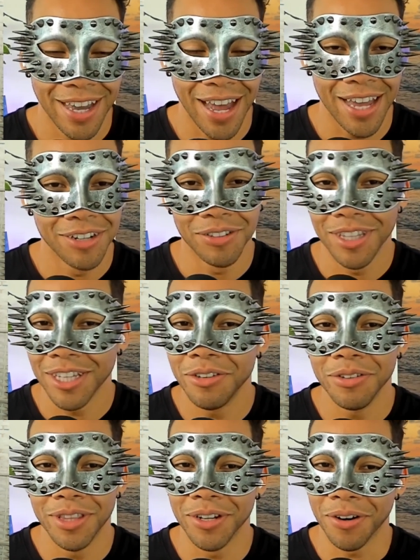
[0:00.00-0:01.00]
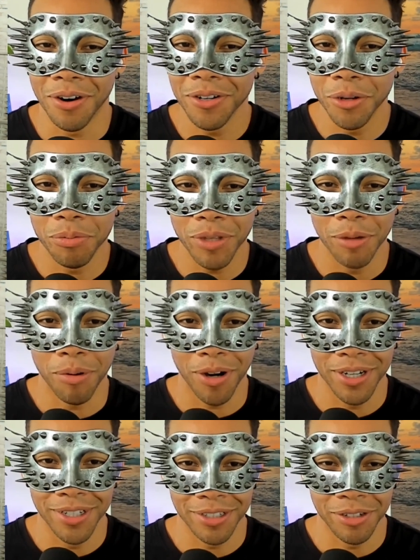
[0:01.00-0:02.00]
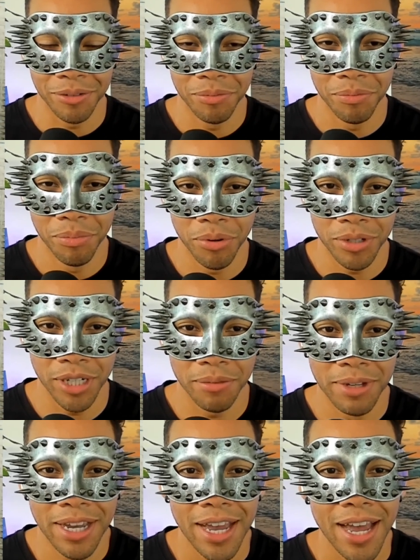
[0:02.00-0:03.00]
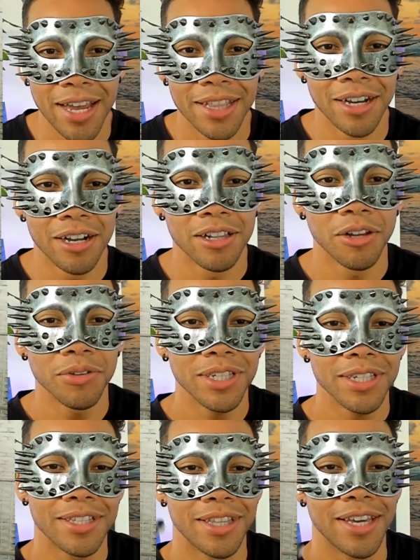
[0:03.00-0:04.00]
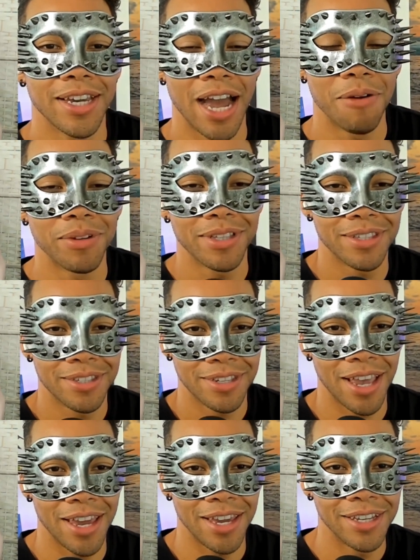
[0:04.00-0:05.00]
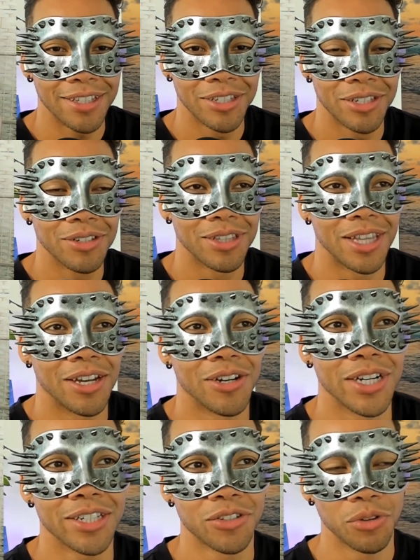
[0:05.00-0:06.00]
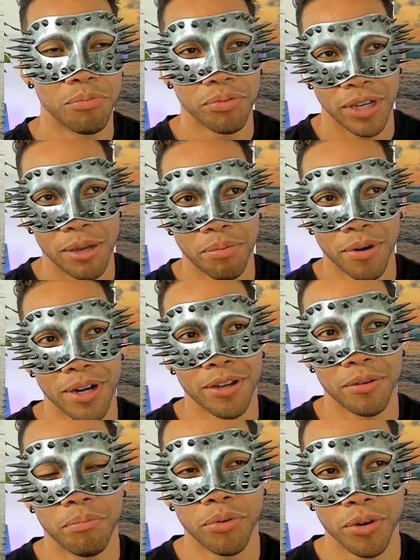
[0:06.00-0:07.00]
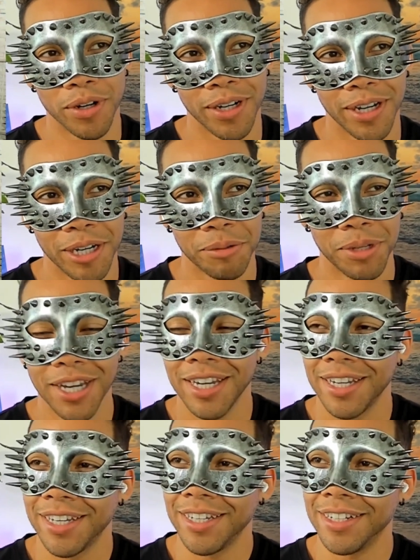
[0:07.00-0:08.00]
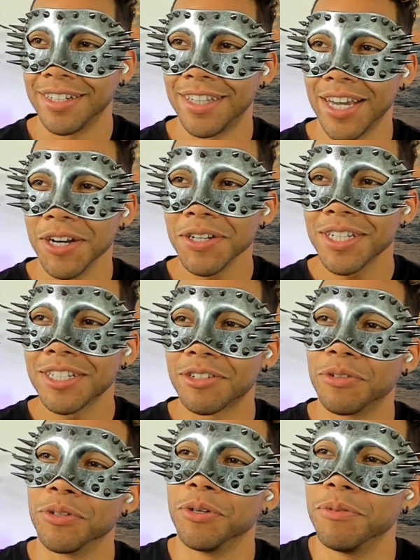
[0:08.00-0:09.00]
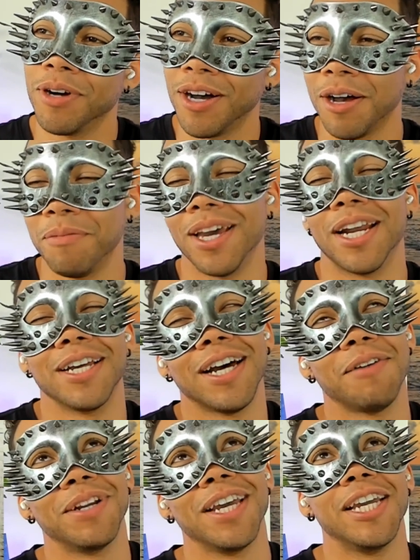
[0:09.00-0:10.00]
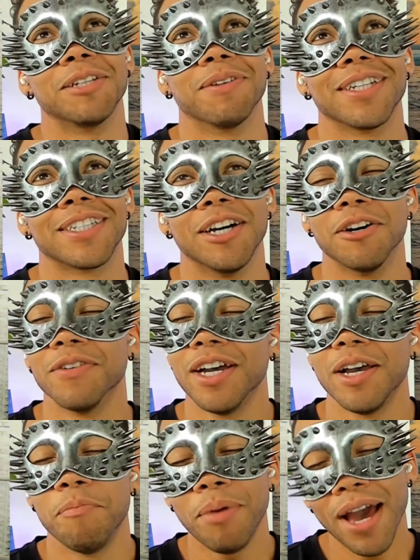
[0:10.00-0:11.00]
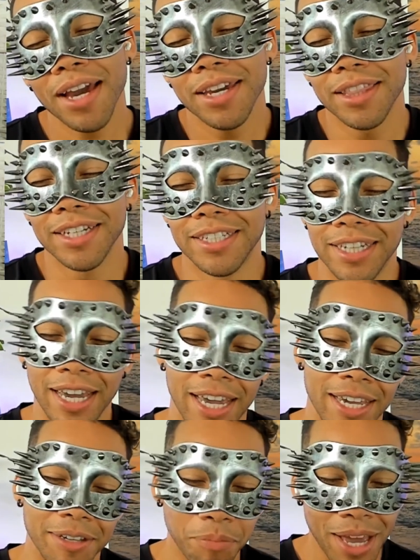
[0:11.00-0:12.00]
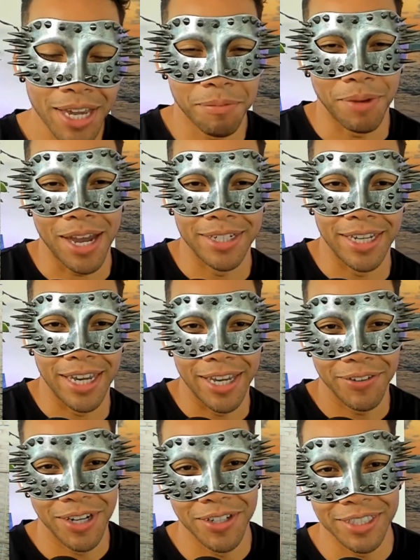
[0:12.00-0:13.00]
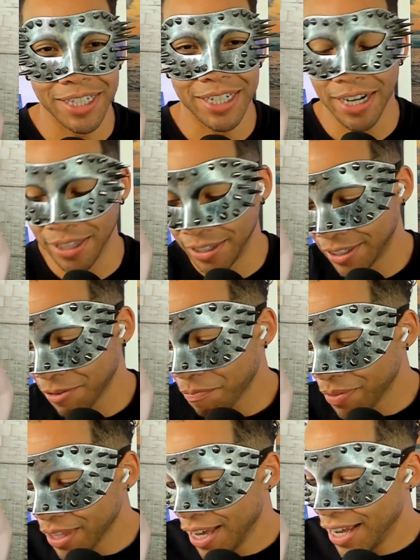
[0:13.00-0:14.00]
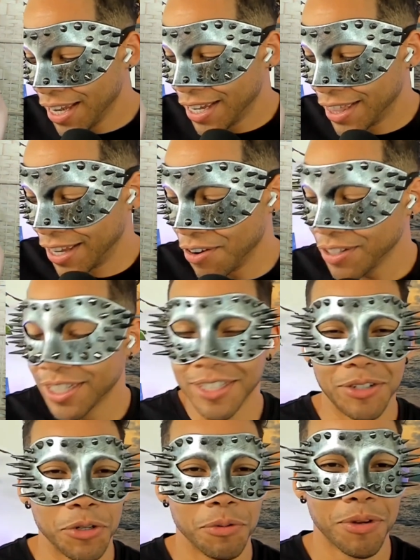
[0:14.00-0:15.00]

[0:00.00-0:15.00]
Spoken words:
I don't think there are no play parties on Pornhub. The closest thing I would say there is to a play party on Pornhub is there's this group. Oh man, I'm going to age myself. Back in my day when I was in college, there was this group